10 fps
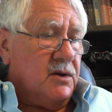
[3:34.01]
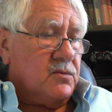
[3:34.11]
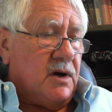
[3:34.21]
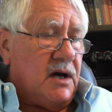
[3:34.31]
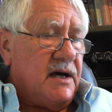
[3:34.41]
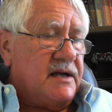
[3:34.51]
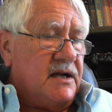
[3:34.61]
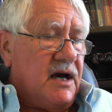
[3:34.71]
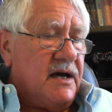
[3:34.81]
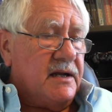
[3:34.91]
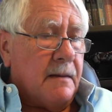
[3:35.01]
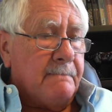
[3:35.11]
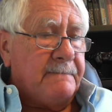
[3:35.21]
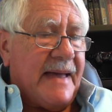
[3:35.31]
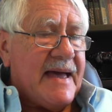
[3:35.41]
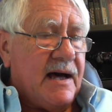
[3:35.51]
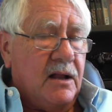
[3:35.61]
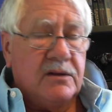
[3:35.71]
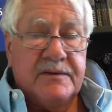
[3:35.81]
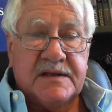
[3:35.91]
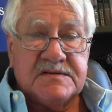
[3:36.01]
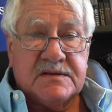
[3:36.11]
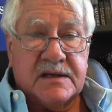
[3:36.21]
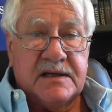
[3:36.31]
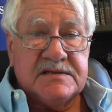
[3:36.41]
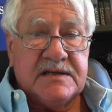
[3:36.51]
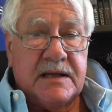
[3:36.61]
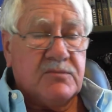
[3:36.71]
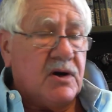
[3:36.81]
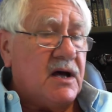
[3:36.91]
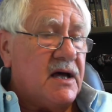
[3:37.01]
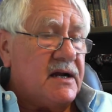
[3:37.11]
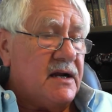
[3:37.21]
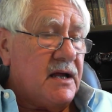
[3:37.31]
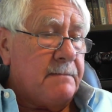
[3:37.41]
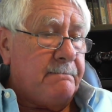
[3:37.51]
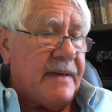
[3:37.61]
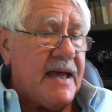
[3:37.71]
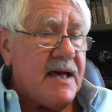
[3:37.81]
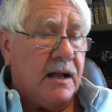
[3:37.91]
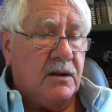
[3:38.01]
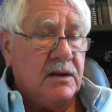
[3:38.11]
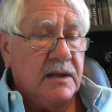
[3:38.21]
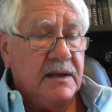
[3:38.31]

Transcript: Rahadinad Pal, that's the guy's name, Rahadinad Pal,